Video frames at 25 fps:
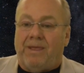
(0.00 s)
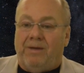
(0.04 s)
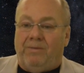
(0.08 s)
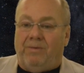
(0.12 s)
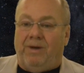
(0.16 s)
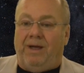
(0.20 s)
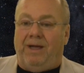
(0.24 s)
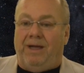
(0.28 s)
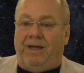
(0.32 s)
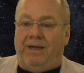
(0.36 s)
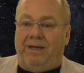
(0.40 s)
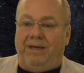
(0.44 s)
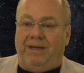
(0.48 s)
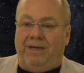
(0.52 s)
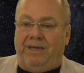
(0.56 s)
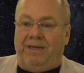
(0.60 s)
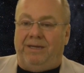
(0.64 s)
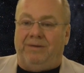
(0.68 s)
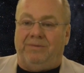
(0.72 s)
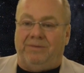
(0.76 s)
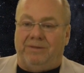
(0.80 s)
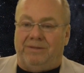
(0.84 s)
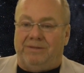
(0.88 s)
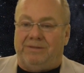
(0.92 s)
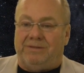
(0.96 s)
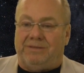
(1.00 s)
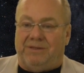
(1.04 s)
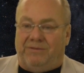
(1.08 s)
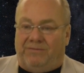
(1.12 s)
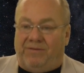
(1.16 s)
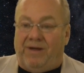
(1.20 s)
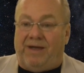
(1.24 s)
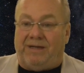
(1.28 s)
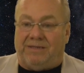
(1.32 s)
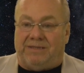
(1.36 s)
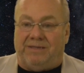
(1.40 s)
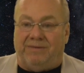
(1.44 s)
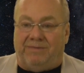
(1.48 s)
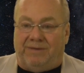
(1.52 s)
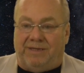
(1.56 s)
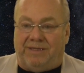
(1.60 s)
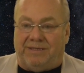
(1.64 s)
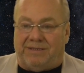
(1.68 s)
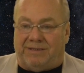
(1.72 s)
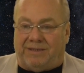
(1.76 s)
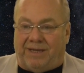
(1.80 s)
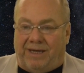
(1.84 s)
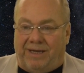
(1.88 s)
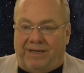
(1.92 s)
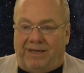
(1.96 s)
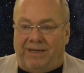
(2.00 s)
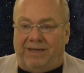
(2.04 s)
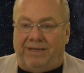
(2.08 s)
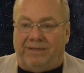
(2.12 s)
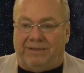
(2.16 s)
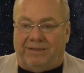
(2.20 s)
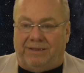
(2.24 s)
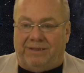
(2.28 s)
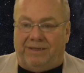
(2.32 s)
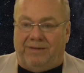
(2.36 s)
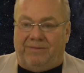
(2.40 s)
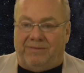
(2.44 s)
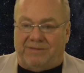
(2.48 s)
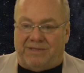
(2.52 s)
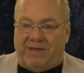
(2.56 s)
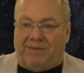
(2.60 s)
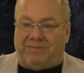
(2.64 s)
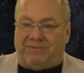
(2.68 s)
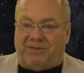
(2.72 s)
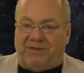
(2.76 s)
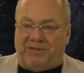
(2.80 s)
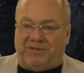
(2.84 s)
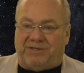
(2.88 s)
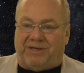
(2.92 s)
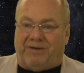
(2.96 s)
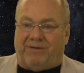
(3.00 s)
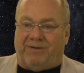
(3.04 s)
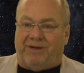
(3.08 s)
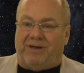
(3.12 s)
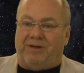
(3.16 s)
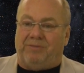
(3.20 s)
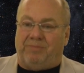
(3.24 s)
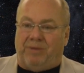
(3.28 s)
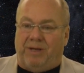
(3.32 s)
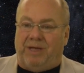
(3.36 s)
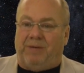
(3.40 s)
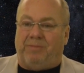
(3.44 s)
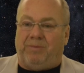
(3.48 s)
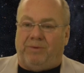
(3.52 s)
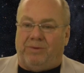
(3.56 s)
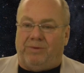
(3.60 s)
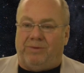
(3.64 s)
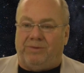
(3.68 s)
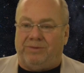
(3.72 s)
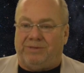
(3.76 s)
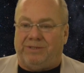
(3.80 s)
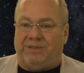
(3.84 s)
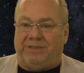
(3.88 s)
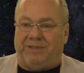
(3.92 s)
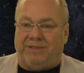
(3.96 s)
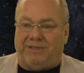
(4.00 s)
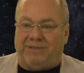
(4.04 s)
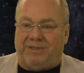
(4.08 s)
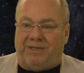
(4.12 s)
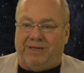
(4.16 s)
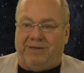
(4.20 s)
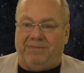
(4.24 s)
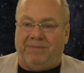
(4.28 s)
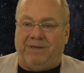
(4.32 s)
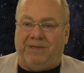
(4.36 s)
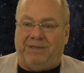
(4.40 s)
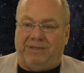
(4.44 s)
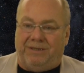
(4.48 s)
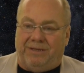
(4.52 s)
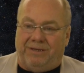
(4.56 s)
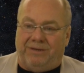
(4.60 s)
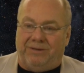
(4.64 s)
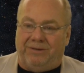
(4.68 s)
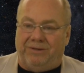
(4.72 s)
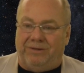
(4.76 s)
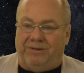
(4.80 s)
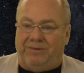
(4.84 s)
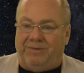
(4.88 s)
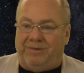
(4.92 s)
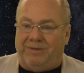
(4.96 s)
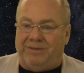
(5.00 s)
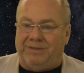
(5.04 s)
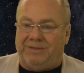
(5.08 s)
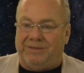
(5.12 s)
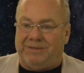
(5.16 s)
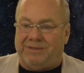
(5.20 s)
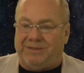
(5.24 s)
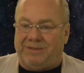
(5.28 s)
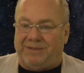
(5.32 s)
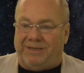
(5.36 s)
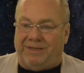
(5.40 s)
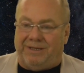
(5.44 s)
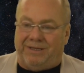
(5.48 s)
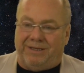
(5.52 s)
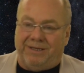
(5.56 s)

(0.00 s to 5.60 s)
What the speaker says: where he was effectively stating that it was up to the Syrian people to determine, who was